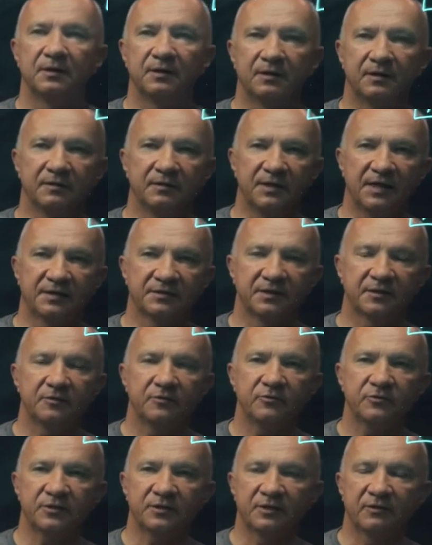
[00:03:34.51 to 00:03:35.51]
the
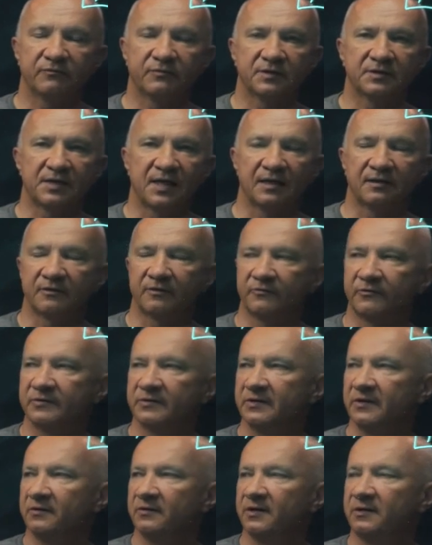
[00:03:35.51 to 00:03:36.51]
execution of this algorithm
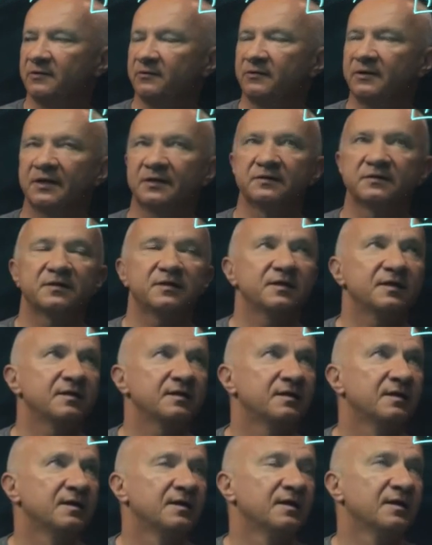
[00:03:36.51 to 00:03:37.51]
so that you can see
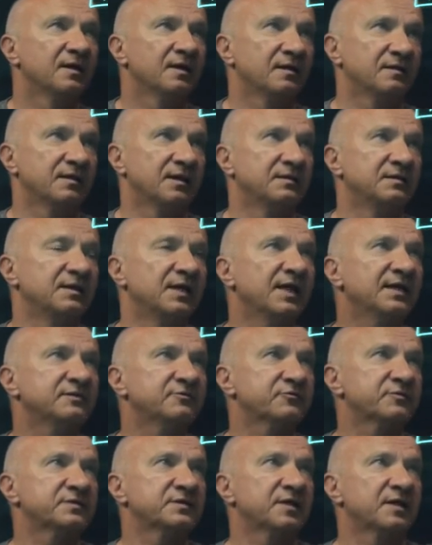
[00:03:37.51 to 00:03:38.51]
that the end
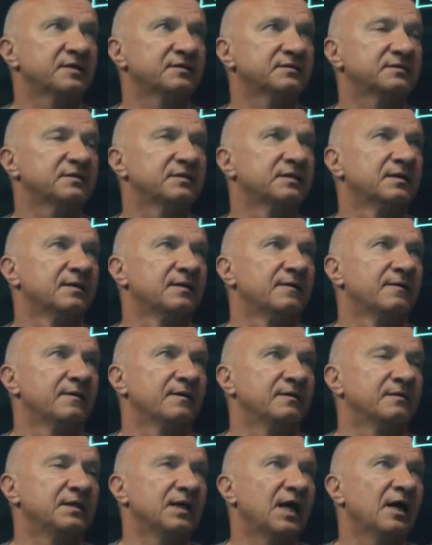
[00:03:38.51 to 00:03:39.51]
result,
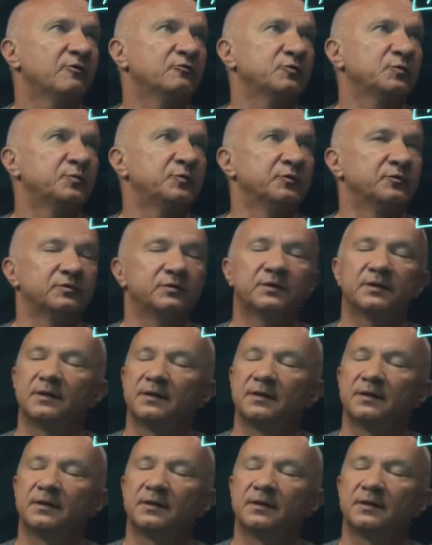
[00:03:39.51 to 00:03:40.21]
the output,